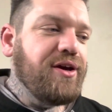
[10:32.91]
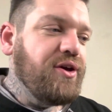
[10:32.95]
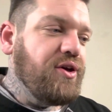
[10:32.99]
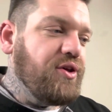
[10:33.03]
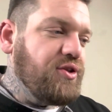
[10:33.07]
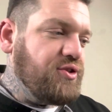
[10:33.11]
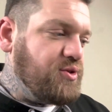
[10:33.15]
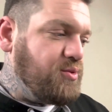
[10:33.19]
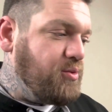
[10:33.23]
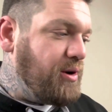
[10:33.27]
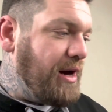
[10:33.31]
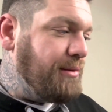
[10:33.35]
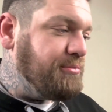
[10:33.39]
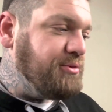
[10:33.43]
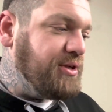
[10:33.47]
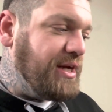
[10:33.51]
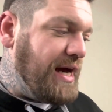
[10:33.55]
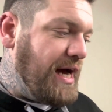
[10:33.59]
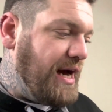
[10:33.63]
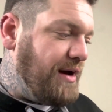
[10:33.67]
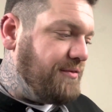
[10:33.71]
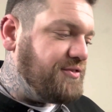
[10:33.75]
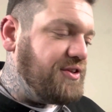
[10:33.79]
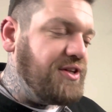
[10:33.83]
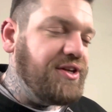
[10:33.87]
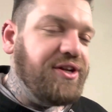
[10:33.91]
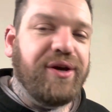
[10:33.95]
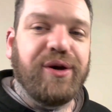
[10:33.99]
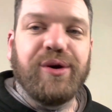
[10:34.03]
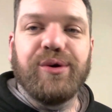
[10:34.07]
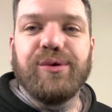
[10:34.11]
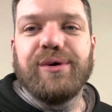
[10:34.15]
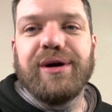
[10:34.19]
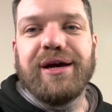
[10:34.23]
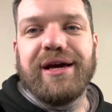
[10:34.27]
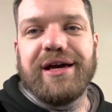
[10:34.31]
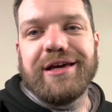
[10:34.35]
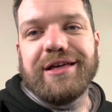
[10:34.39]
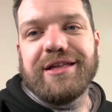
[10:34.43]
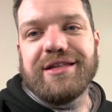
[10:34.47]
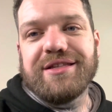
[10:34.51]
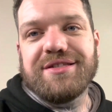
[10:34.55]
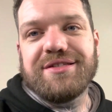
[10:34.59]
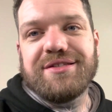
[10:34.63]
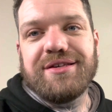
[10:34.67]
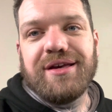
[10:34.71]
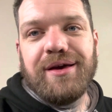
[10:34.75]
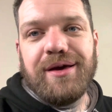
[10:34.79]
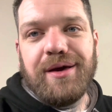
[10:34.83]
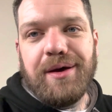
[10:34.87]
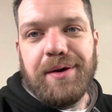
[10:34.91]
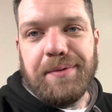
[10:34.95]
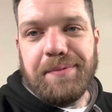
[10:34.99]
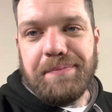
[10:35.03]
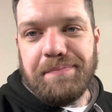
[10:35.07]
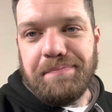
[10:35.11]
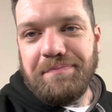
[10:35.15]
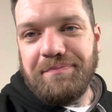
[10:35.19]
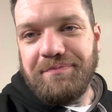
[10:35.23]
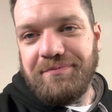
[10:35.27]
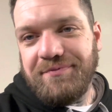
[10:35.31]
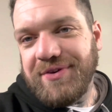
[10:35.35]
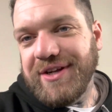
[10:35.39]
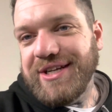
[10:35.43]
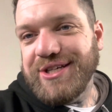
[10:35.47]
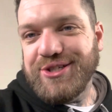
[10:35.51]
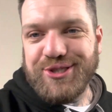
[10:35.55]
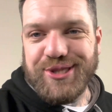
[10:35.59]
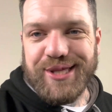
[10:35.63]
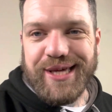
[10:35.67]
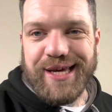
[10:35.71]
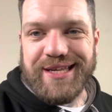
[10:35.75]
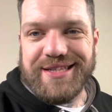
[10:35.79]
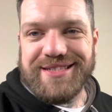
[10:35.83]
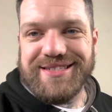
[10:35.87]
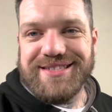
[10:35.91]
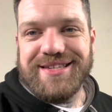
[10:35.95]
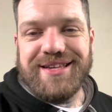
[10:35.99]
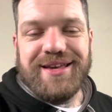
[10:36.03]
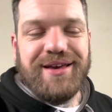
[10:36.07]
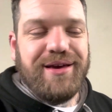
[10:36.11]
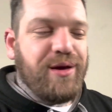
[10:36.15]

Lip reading: So what I'm going to have to do is finish this,